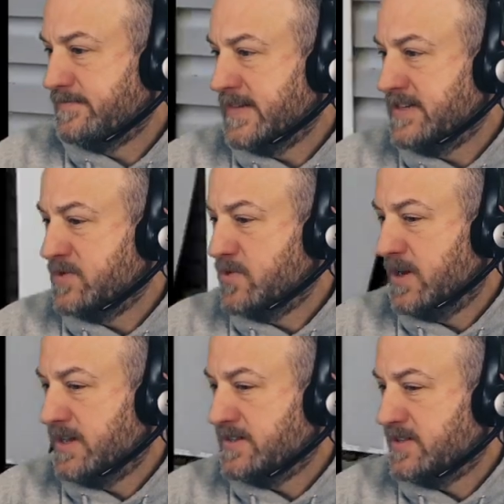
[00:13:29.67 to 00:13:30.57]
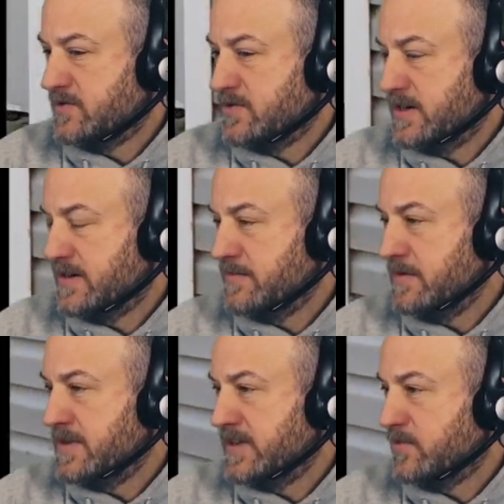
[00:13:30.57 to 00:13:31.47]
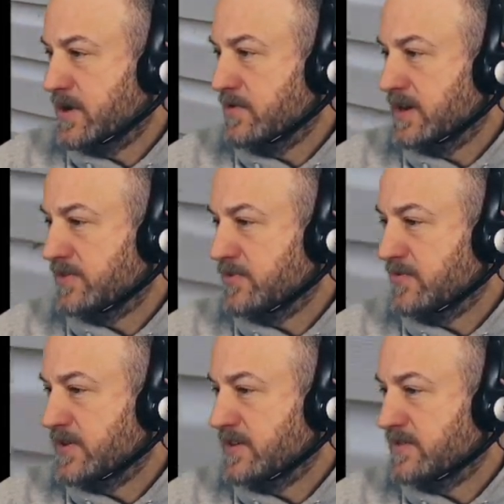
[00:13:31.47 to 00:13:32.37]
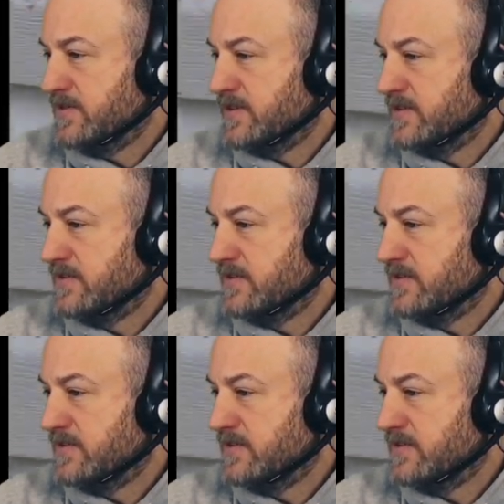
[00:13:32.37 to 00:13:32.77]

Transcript: It's going a lot slower now. Maybe that's why we got 3 videos here.